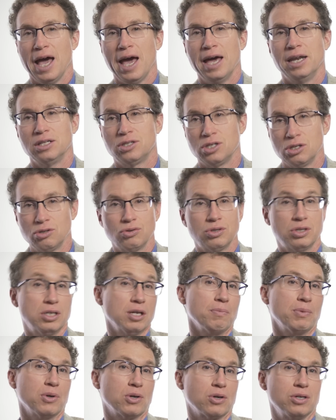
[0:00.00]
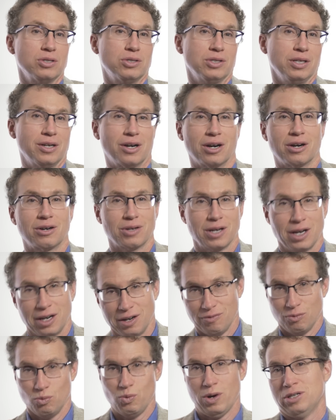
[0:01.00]
And it's interesting because in our kind
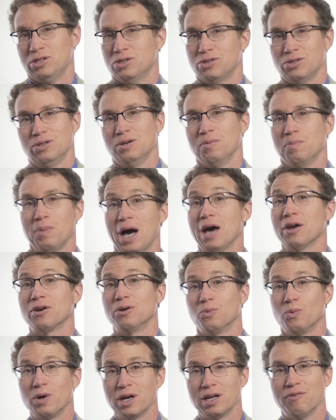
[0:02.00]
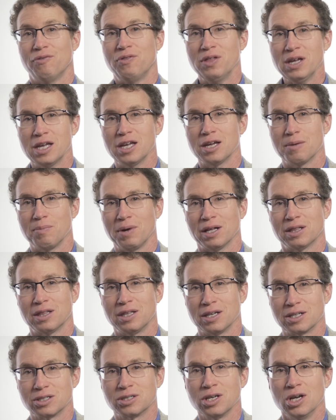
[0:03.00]
of Western modern way of thinking about
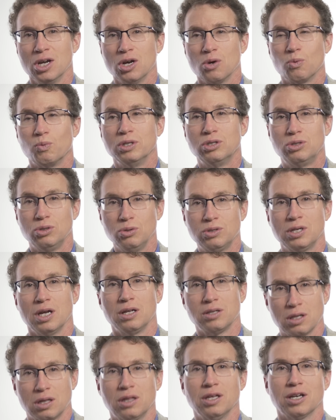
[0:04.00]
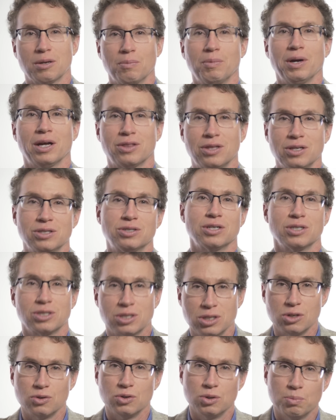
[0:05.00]
things, we do tend to think about this as,
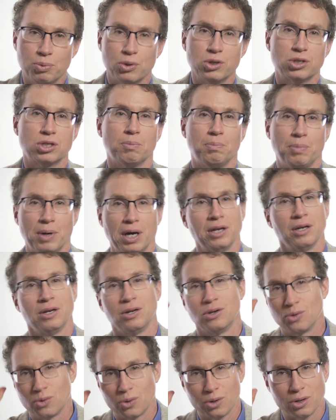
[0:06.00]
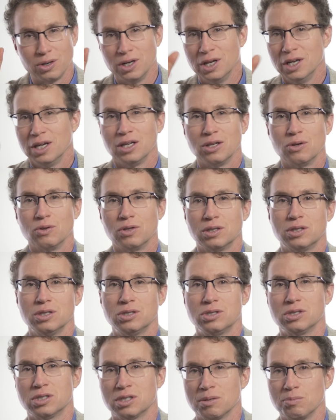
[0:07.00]
you know, you push a button, or, you know, that
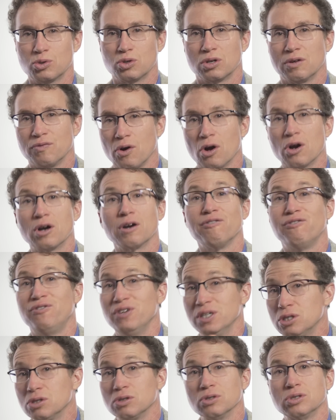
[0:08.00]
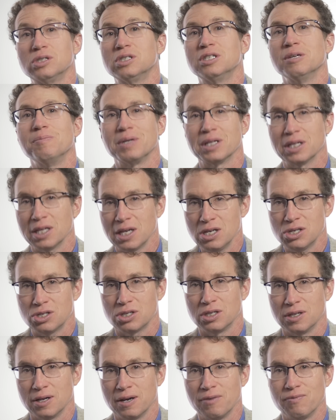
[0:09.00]
this is some sort of artificial
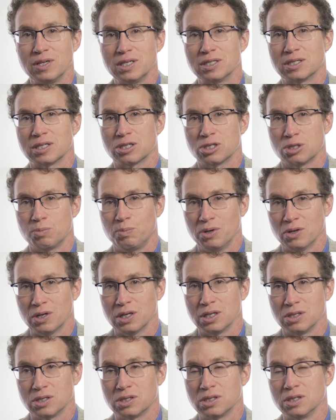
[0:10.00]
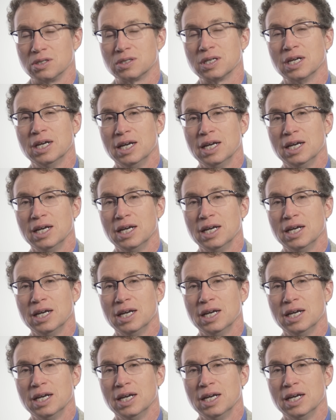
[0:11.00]
stimulation of these experiences.